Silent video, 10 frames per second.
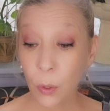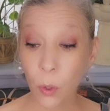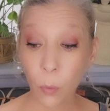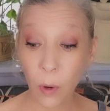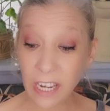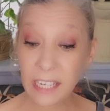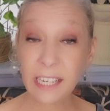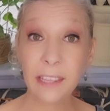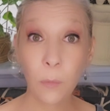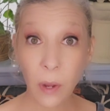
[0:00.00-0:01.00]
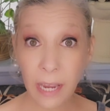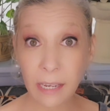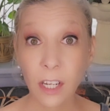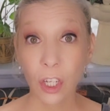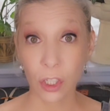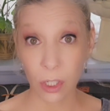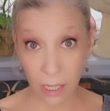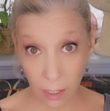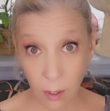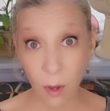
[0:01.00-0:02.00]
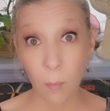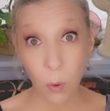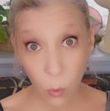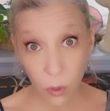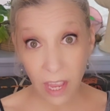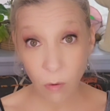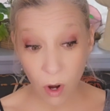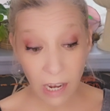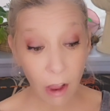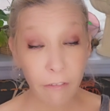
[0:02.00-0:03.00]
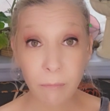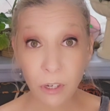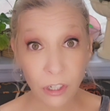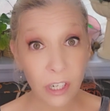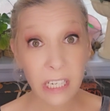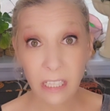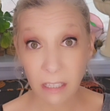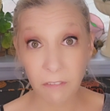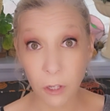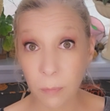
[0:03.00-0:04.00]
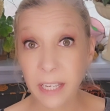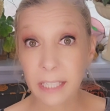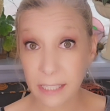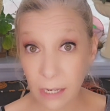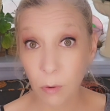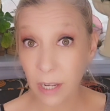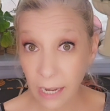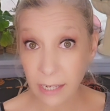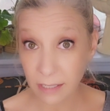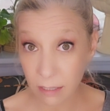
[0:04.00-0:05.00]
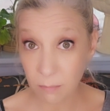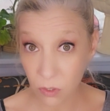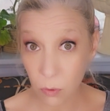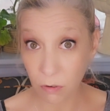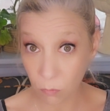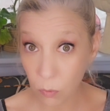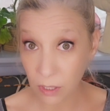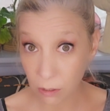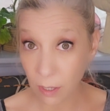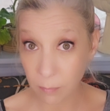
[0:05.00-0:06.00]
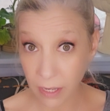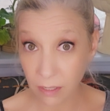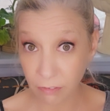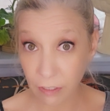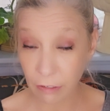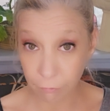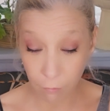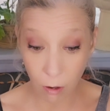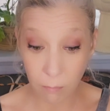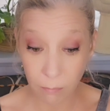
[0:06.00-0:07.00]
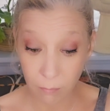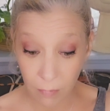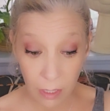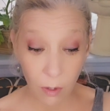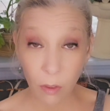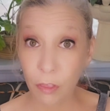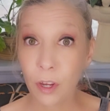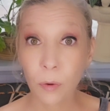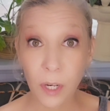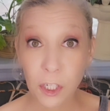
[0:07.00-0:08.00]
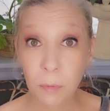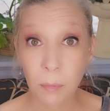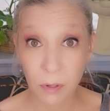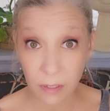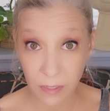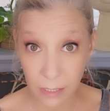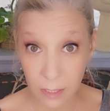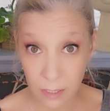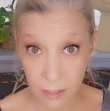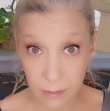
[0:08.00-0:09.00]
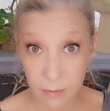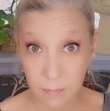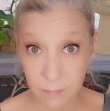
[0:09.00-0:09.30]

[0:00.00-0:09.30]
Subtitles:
who are waiting in the wait to like pull that rug out from underneath of you because they were getting some sort of really great benefit from the arrangement previous.